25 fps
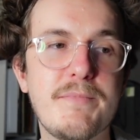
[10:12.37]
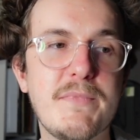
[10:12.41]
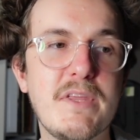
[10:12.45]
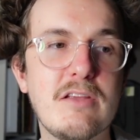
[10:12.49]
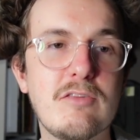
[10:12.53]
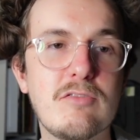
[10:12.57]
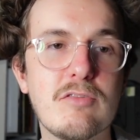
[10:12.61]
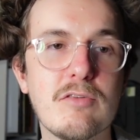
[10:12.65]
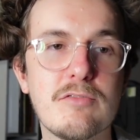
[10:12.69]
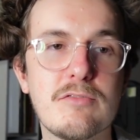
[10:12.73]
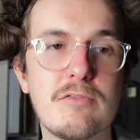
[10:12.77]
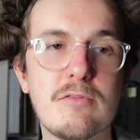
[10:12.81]

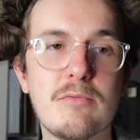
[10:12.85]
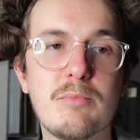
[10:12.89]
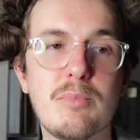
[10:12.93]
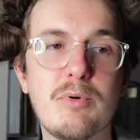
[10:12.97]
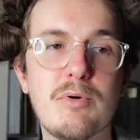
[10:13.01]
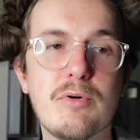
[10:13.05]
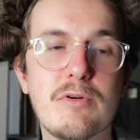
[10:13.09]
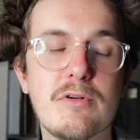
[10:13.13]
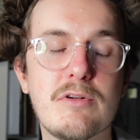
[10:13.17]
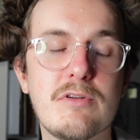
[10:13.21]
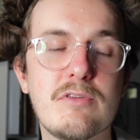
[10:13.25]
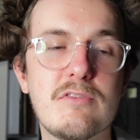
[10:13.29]
It's also
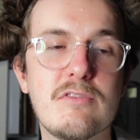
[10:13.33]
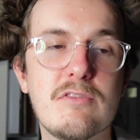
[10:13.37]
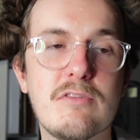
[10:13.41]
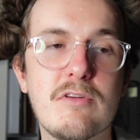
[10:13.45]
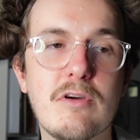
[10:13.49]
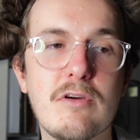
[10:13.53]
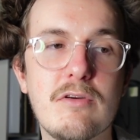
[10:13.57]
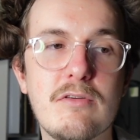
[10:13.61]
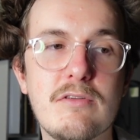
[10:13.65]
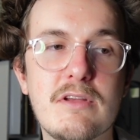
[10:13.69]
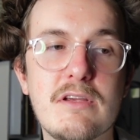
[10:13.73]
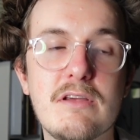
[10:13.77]
important to
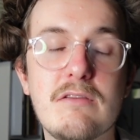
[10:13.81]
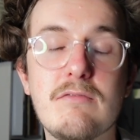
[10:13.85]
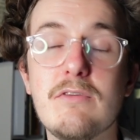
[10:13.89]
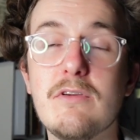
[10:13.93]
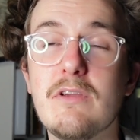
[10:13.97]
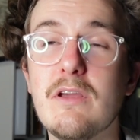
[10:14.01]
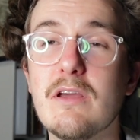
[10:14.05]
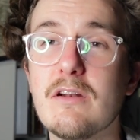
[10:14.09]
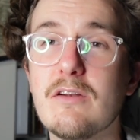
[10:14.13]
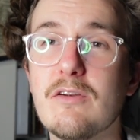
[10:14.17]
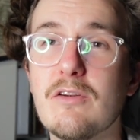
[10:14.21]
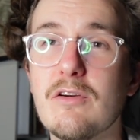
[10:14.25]
know that if
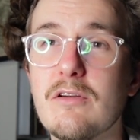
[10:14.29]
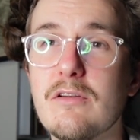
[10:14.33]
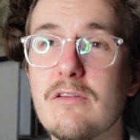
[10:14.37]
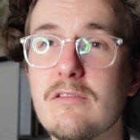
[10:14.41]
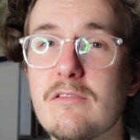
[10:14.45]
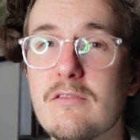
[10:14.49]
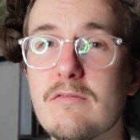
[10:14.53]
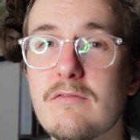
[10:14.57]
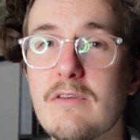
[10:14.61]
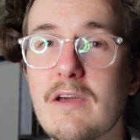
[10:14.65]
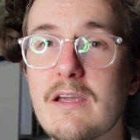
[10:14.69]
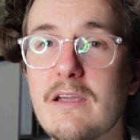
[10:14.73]
you get a
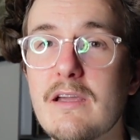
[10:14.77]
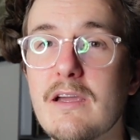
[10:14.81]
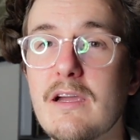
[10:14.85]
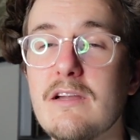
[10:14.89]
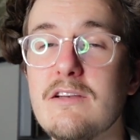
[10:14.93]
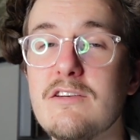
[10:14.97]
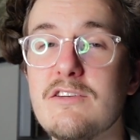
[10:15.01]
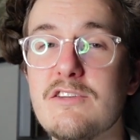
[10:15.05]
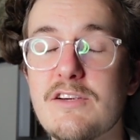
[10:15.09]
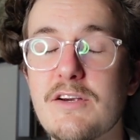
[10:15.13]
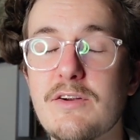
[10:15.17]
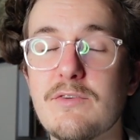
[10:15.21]
notice to
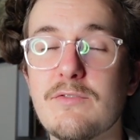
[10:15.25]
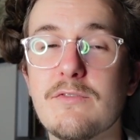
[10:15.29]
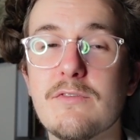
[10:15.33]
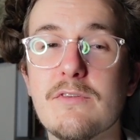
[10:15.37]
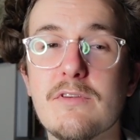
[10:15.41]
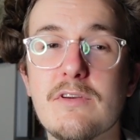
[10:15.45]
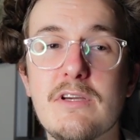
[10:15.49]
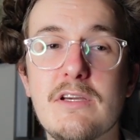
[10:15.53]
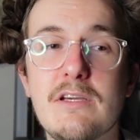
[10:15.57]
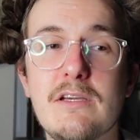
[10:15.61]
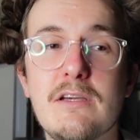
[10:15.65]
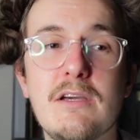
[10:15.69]
vacate,
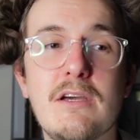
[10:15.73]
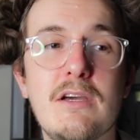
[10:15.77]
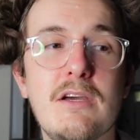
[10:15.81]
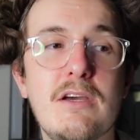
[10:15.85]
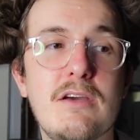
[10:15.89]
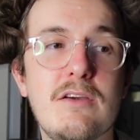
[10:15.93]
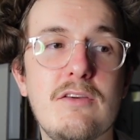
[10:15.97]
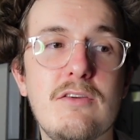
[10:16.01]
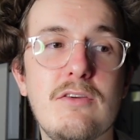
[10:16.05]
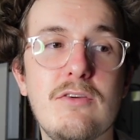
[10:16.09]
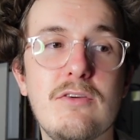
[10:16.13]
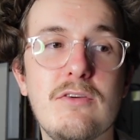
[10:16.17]
generally
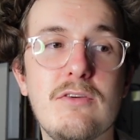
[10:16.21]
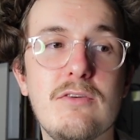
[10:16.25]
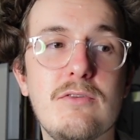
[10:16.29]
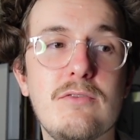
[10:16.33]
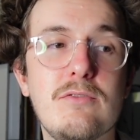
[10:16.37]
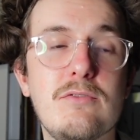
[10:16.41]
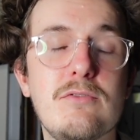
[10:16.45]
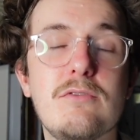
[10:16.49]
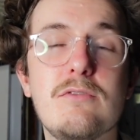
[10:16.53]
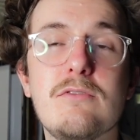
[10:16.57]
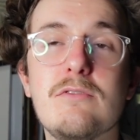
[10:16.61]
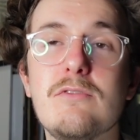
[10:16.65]

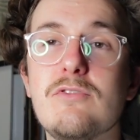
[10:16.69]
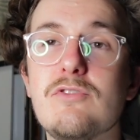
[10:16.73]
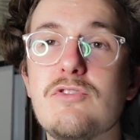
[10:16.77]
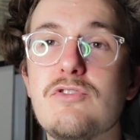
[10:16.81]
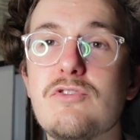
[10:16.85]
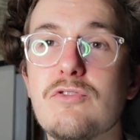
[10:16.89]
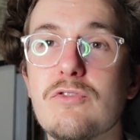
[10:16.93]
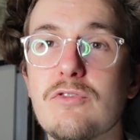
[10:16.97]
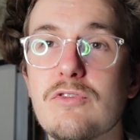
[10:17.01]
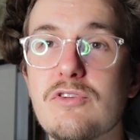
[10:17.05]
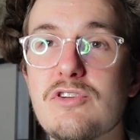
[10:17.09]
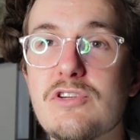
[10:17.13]
you
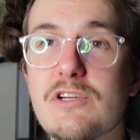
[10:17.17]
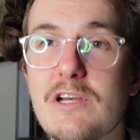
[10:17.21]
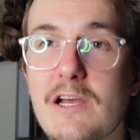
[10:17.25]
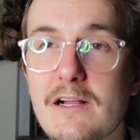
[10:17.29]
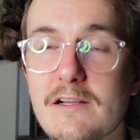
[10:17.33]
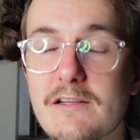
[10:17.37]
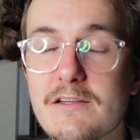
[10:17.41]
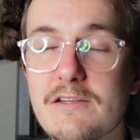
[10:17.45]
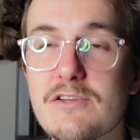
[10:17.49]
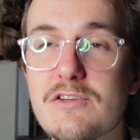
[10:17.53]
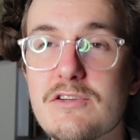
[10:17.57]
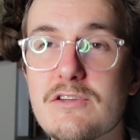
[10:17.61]
should
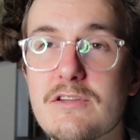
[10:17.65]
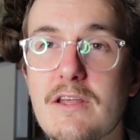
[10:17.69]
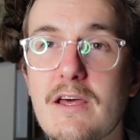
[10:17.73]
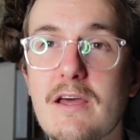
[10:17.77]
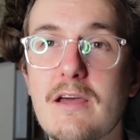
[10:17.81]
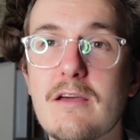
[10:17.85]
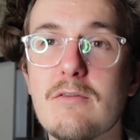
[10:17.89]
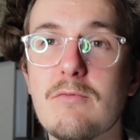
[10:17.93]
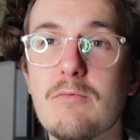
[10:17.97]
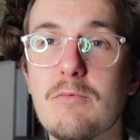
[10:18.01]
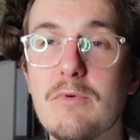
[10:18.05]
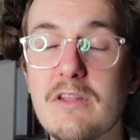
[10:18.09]
challenge
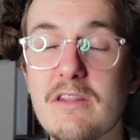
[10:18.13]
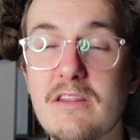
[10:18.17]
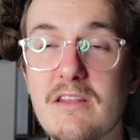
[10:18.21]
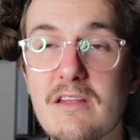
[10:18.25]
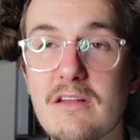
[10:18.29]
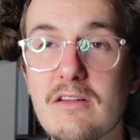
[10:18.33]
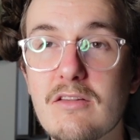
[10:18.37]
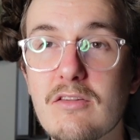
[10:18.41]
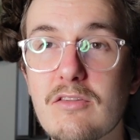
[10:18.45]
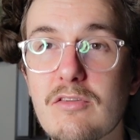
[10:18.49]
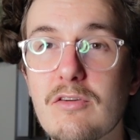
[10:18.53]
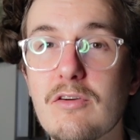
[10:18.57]
that
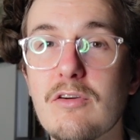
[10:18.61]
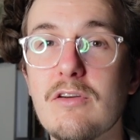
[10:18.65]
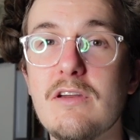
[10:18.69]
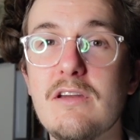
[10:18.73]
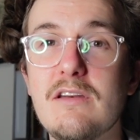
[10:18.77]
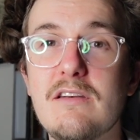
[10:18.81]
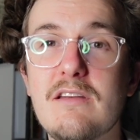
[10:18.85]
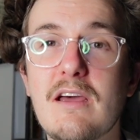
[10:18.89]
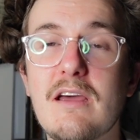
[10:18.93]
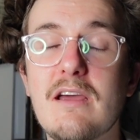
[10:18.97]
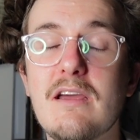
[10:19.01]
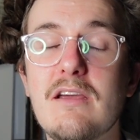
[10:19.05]
within
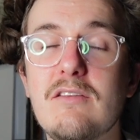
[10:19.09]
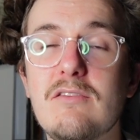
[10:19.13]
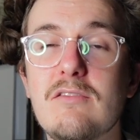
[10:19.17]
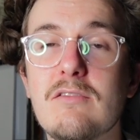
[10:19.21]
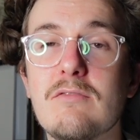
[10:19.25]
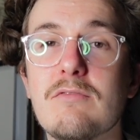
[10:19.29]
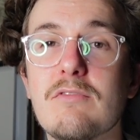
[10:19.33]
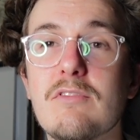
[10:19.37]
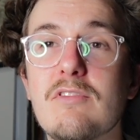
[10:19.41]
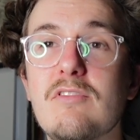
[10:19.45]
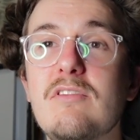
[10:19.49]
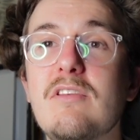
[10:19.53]
30 days
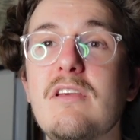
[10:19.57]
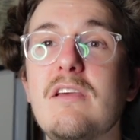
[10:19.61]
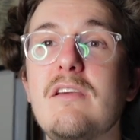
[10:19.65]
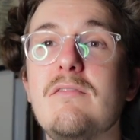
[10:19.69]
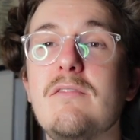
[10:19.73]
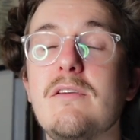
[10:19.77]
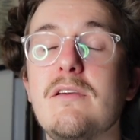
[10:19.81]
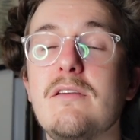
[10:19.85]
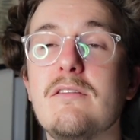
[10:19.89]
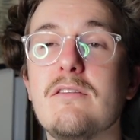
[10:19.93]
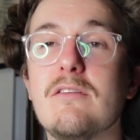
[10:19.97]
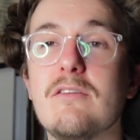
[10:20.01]
of
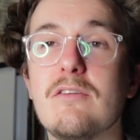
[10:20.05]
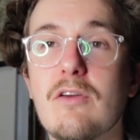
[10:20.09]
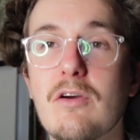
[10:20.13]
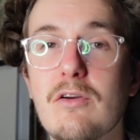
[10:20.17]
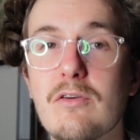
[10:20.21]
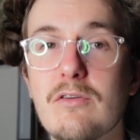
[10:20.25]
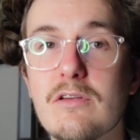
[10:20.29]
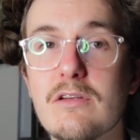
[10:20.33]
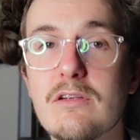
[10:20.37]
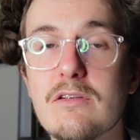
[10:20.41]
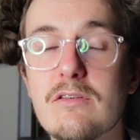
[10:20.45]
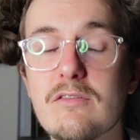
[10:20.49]
receiving the
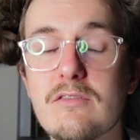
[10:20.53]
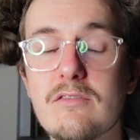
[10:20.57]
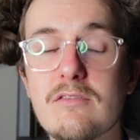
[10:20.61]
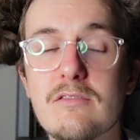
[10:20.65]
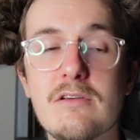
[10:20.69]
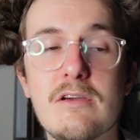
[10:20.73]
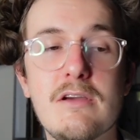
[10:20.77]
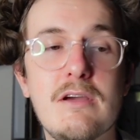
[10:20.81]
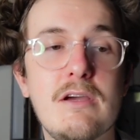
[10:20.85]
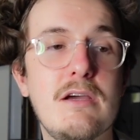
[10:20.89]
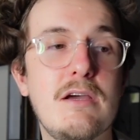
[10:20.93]
notice.